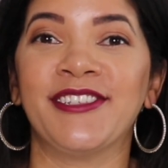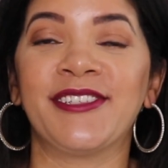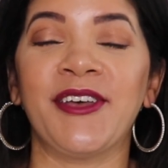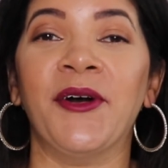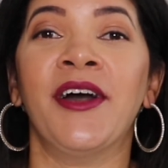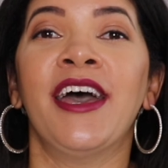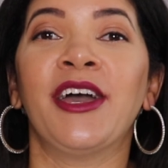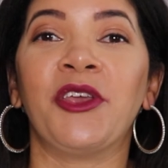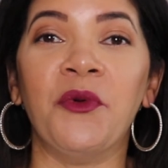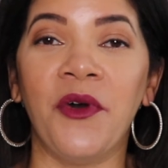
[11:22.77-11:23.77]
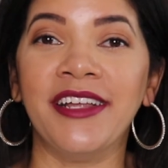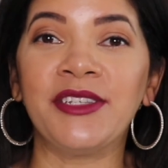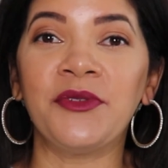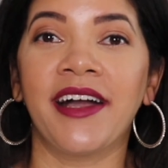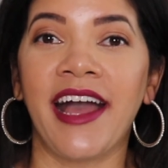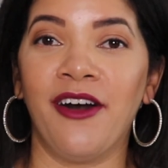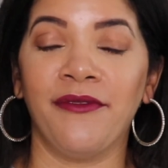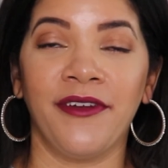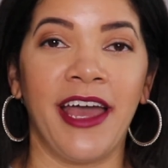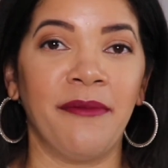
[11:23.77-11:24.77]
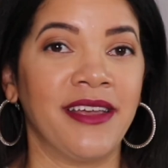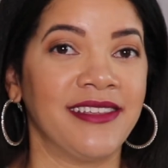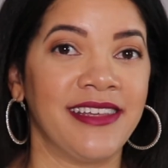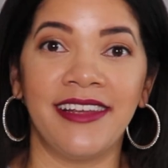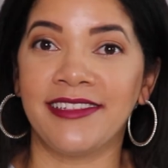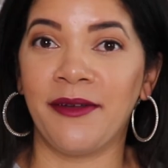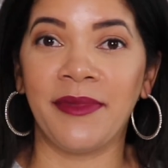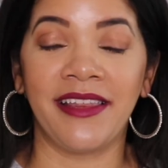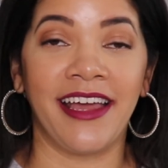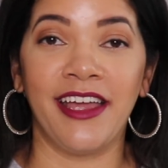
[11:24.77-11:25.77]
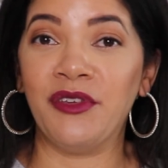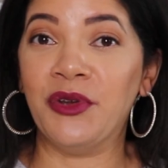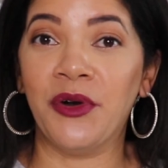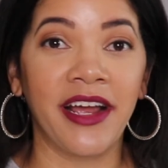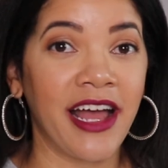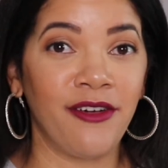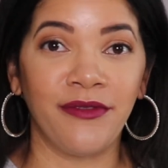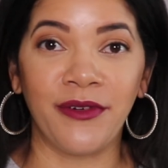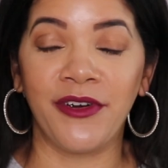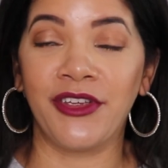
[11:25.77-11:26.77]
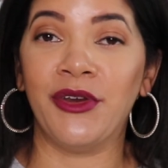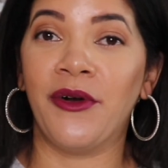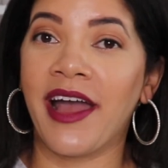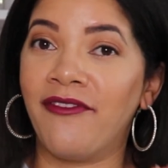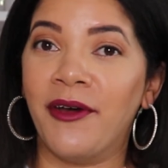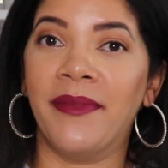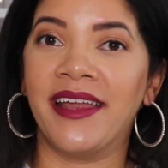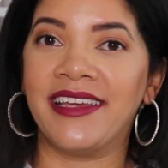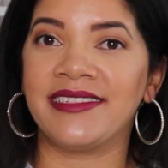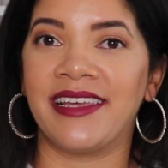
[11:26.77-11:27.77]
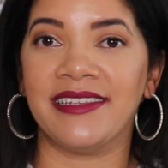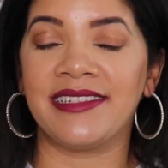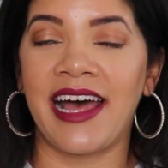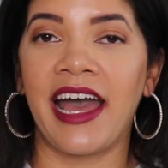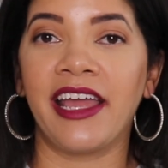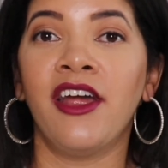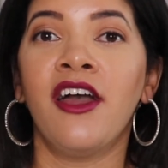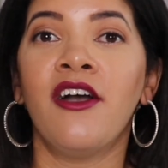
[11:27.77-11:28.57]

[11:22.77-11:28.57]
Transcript: So you want to account for that, because that is something that if you don't account for and you don't have the money set aside